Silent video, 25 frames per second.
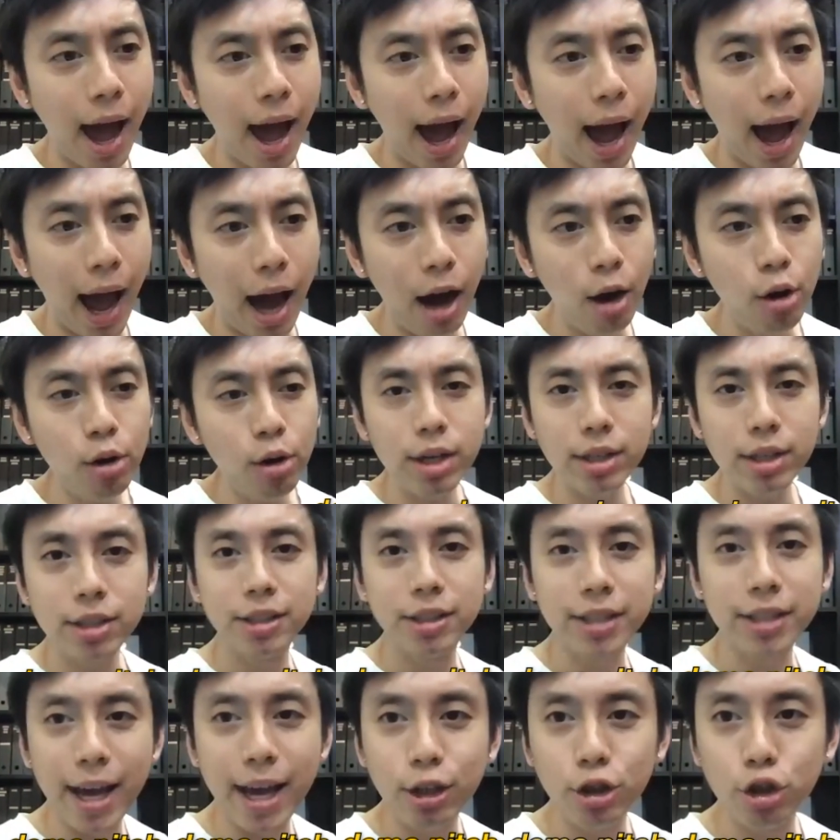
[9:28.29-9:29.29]
how is
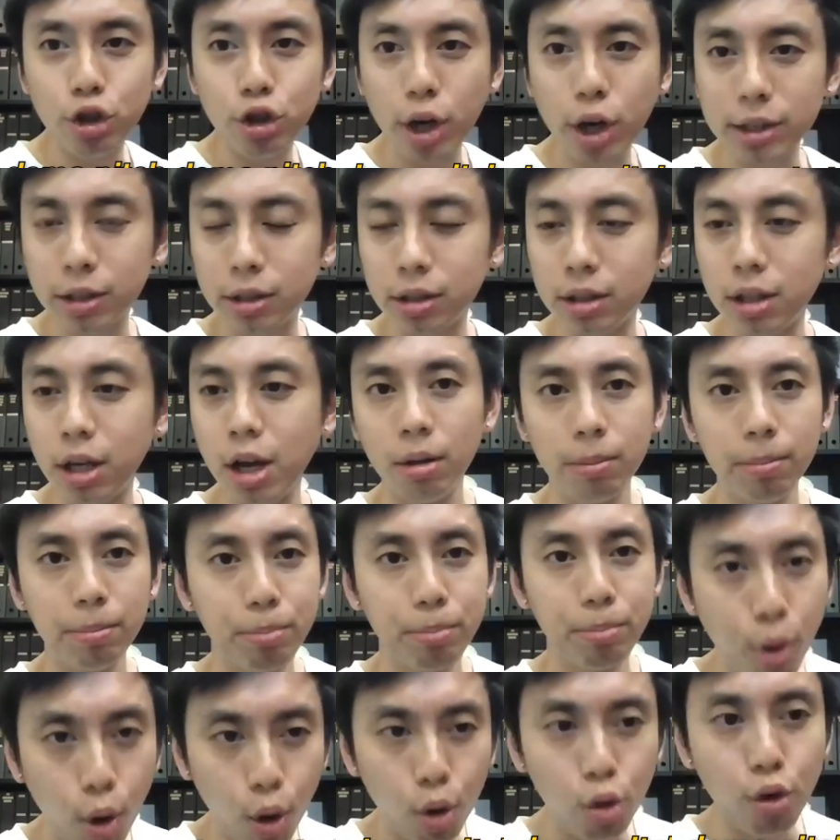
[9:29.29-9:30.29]
Sandra's
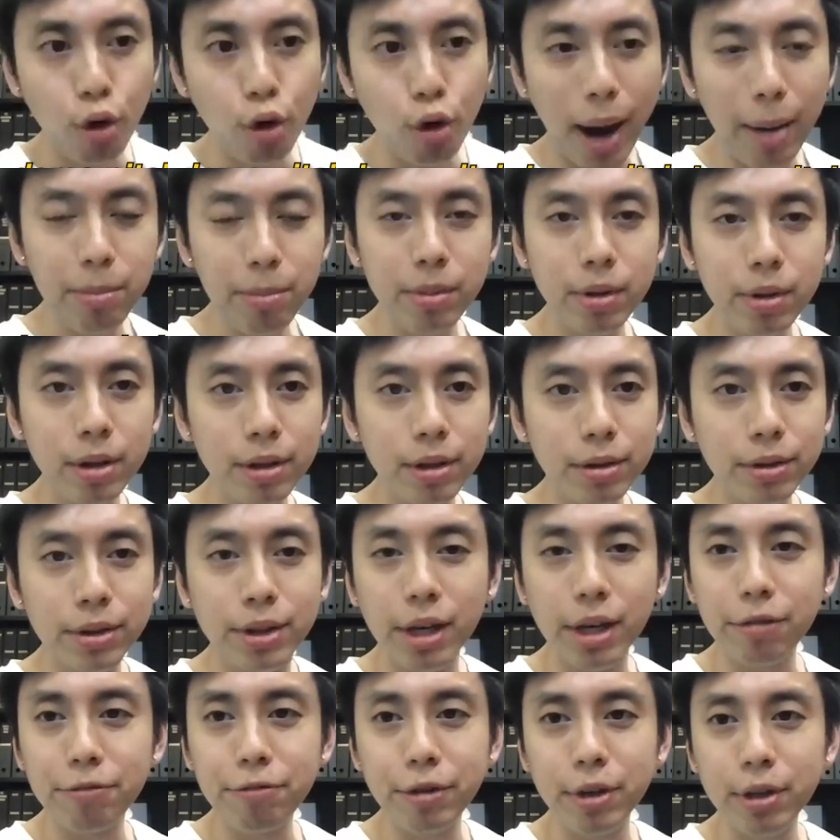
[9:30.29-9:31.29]
program
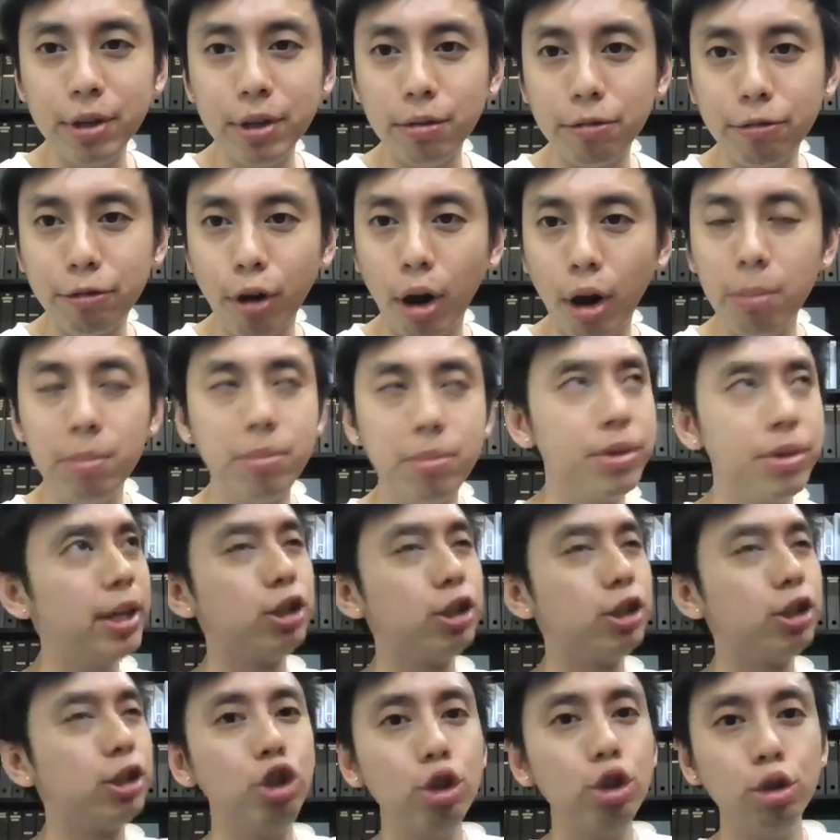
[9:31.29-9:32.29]
different from
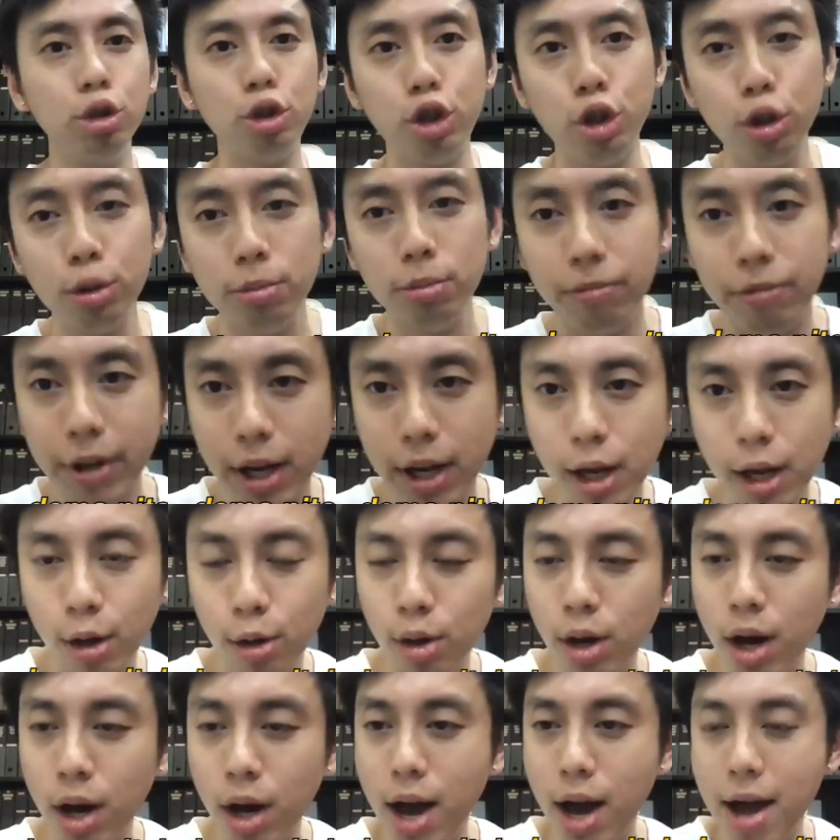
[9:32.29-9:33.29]
this YouTube
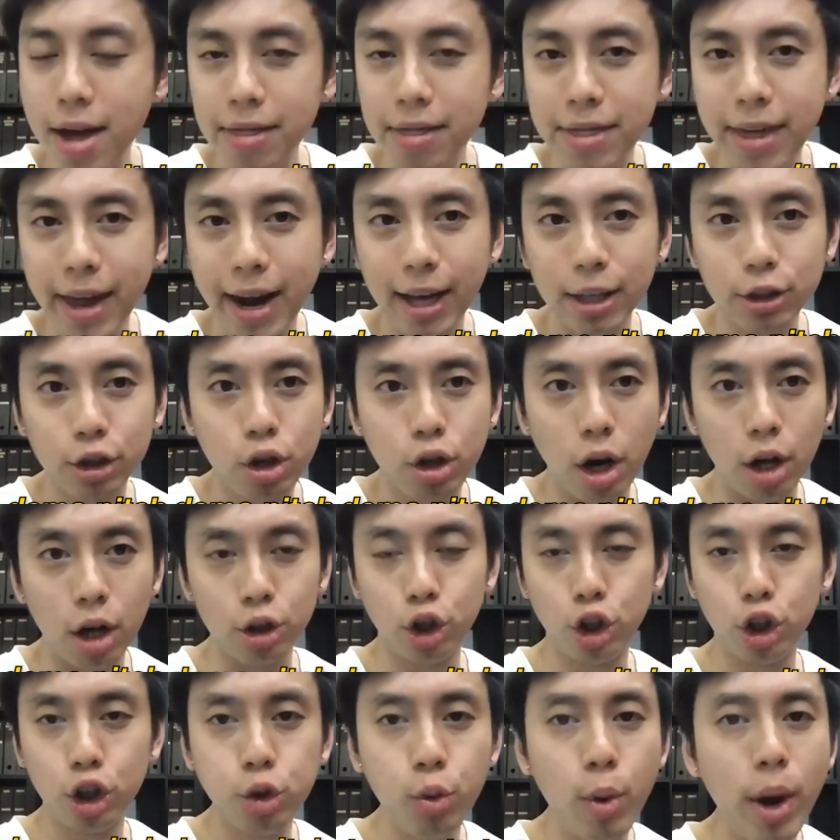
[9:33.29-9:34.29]
video that has got
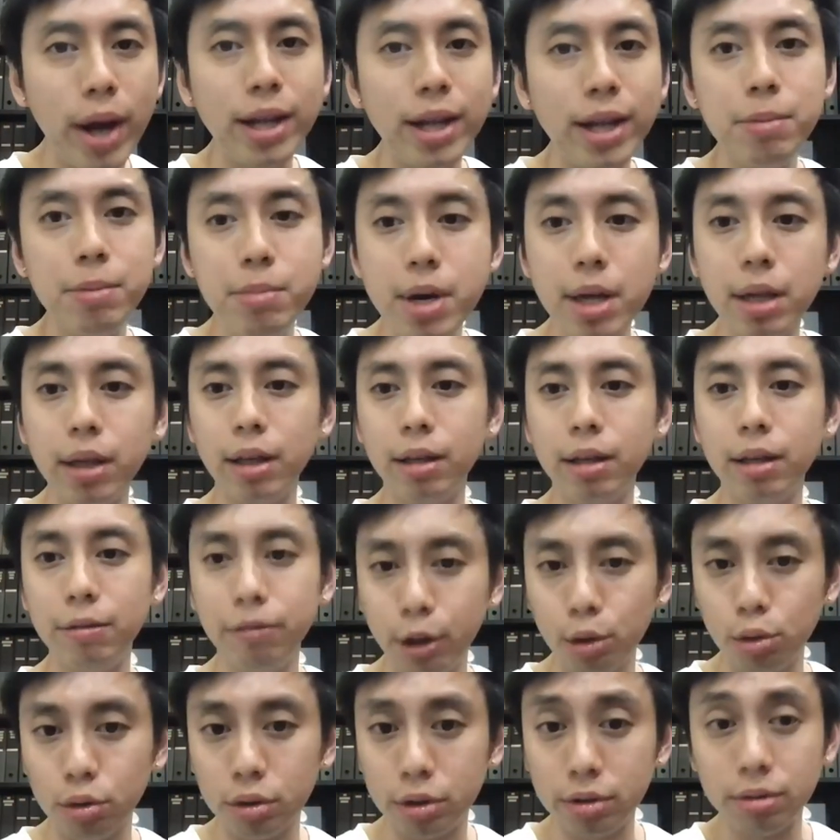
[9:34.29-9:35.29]
20 million
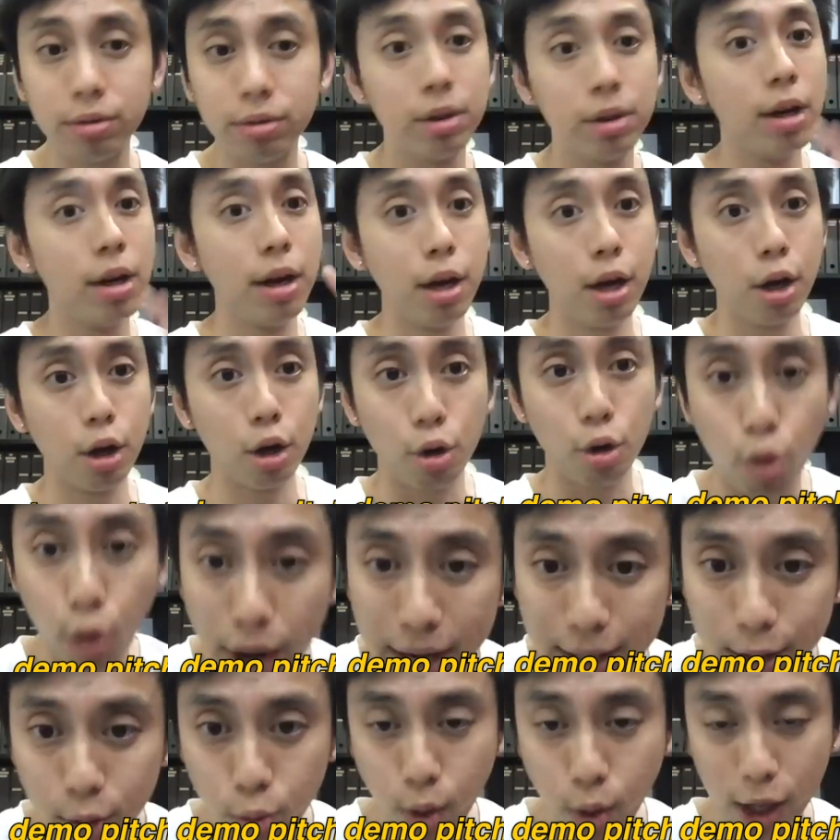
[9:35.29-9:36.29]
views?
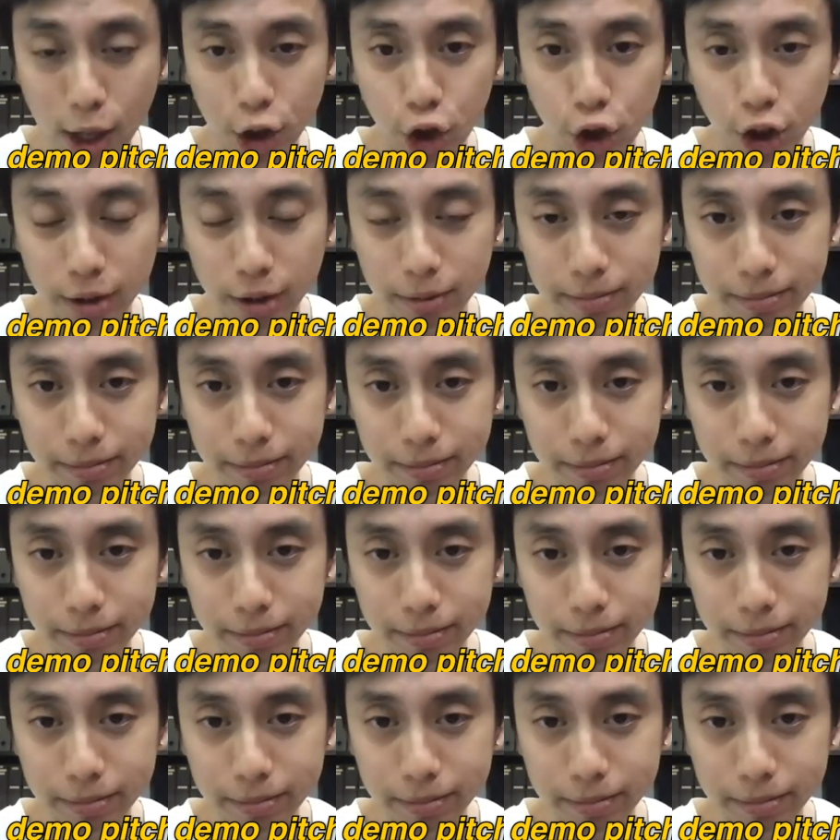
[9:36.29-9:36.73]
Great question.